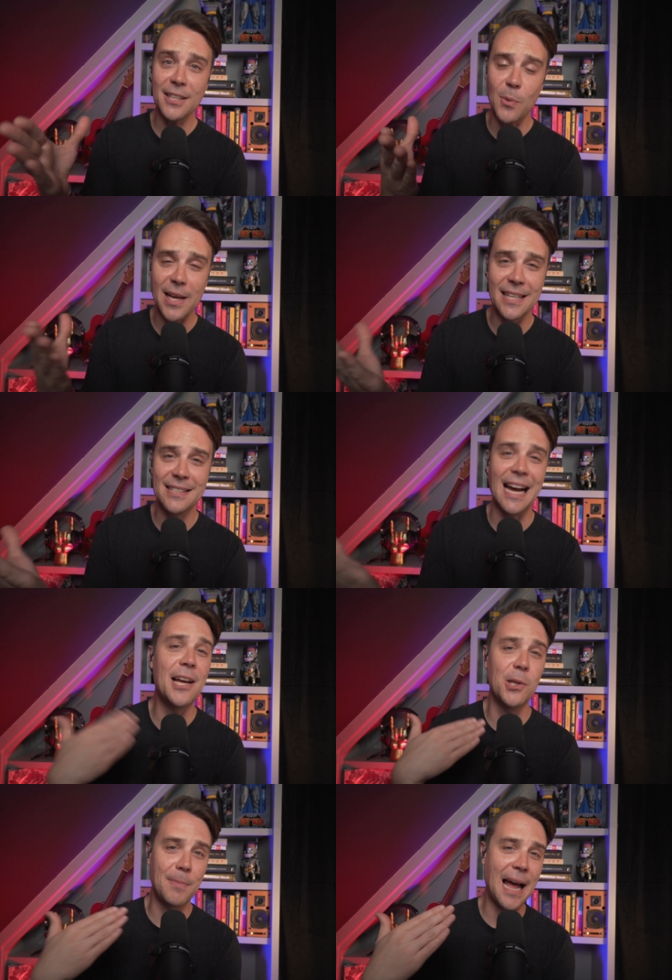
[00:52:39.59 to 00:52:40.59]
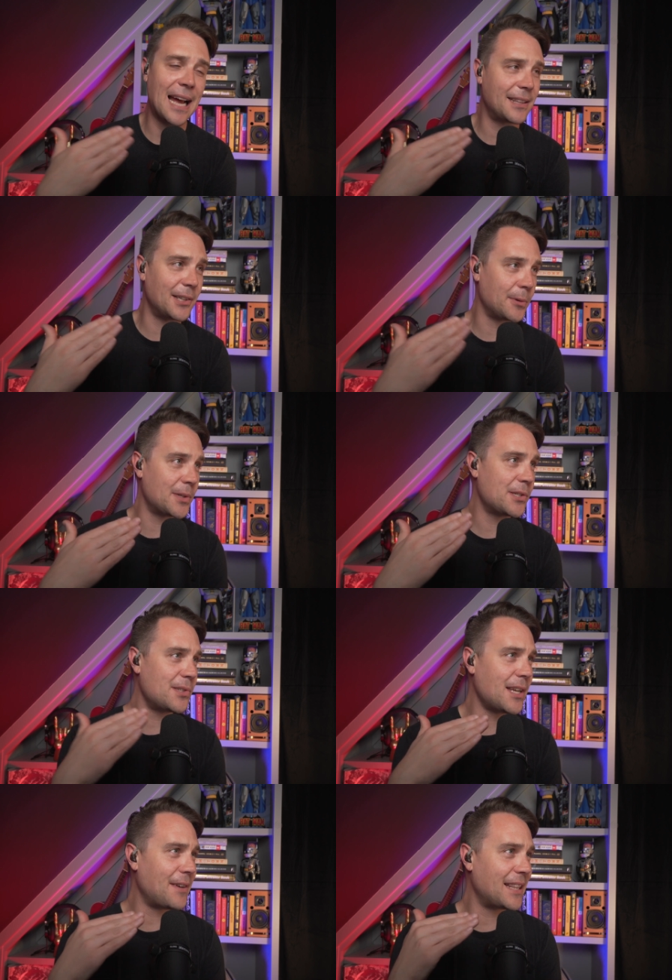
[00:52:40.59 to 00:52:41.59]
That's why they dialed back their
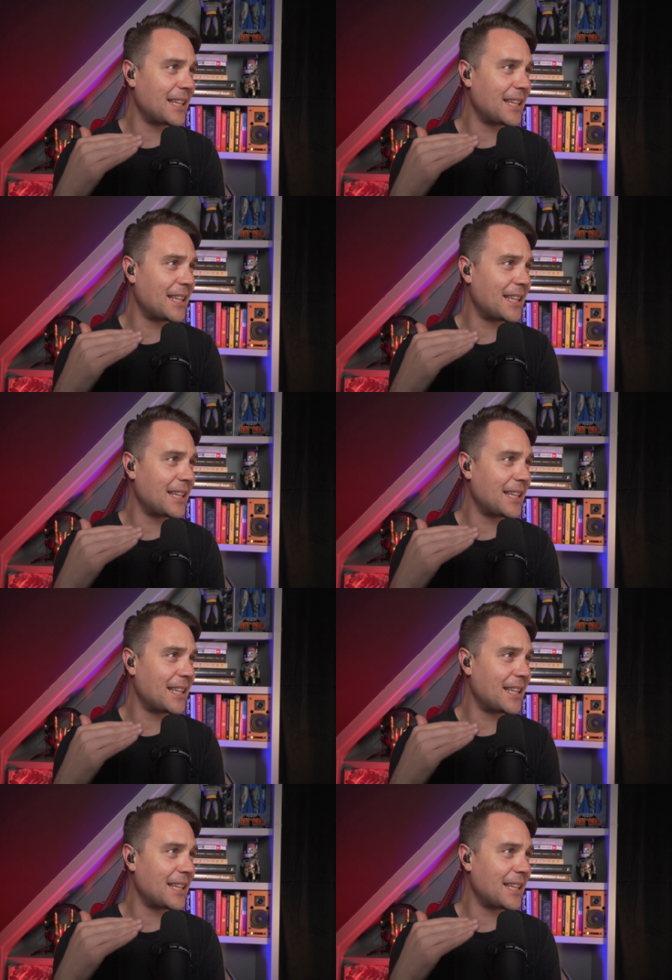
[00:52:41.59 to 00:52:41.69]
original stuff.